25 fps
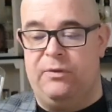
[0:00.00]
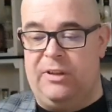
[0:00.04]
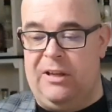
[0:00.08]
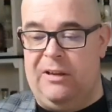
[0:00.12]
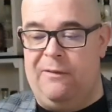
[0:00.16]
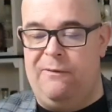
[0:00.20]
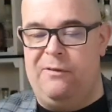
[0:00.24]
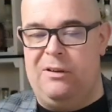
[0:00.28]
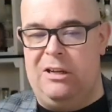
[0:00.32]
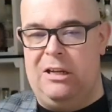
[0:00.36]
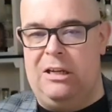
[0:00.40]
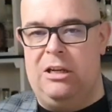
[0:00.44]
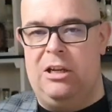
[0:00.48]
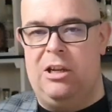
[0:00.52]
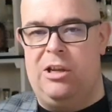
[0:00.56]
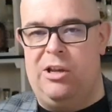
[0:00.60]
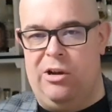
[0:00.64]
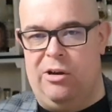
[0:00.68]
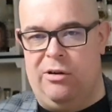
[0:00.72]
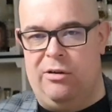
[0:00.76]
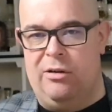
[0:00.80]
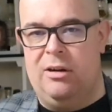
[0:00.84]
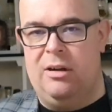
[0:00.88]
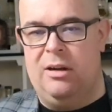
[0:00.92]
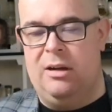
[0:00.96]
definitely
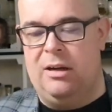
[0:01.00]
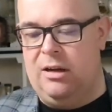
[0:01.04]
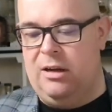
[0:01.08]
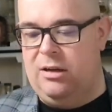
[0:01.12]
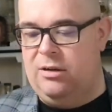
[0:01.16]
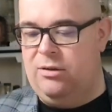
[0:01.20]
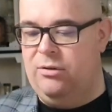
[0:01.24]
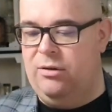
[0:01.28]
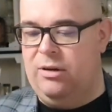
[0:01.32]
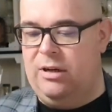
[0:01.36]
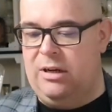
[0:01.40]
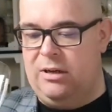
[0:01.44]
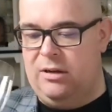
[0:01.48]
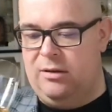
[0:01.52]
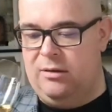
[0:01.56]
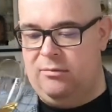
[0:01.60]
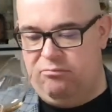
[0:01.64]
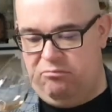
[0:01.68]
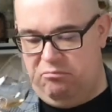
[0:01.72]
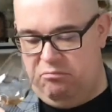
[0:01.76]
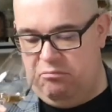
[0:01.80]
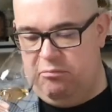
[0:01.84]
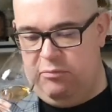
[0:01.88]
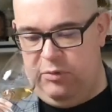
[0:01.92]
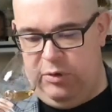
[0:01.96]
young, and you
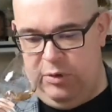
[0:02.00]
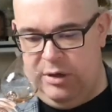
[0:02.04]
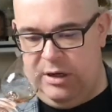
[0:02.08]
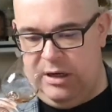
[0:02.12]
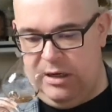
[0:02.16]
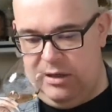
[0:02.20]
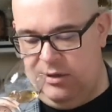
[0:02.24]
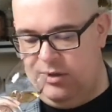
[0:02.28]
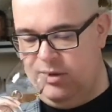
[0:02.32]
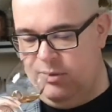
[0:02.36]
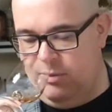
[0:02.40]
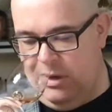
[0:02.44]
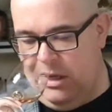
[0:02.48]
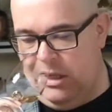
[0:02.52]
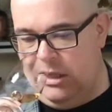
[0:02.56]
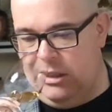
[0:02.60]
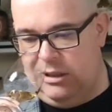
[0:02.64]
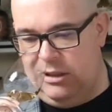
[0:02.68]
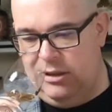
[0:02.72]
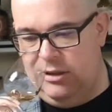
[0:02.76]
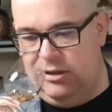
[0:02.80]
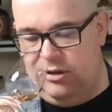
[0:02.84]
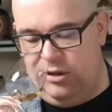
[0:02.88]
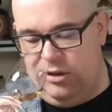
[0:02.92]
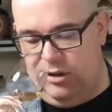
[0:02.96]
can
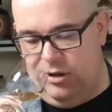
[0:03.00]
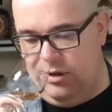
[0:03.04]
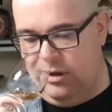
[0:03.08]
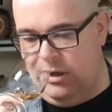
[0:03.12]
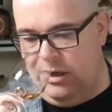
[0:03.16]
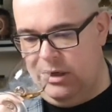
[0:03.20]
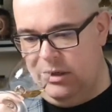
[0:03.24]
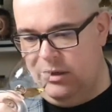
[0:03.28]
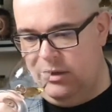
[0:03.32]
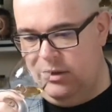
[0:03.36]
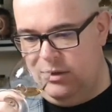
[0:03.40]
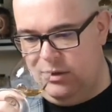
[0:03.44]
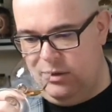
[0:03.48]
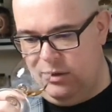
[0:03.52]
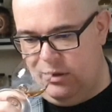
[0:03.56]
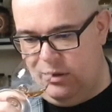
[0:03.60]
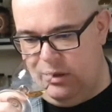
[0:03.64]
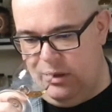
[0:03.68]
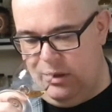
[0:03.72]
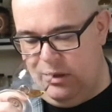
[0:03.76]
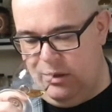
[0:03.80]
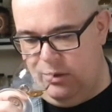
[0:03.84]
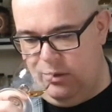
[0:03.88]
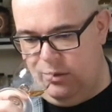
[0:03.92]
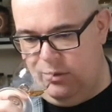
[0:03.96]
smell this youngness
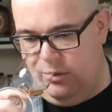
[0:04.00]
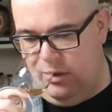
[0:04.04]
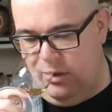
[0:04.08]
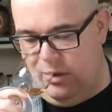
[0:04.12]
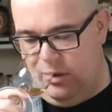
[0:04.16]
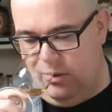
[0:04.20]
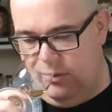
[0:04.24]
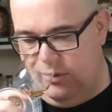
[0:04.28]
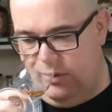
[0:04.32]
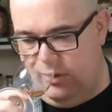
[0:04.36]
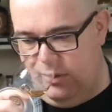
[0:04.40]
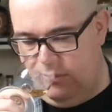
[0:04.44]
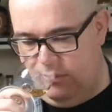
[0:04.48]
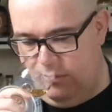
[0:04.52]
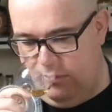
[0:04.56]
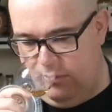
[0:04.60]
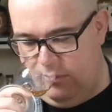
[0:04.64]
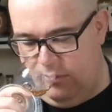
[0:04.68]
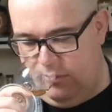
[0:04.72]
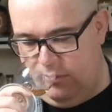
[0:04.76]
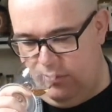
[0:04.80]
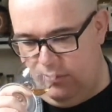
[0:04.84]
on the nose.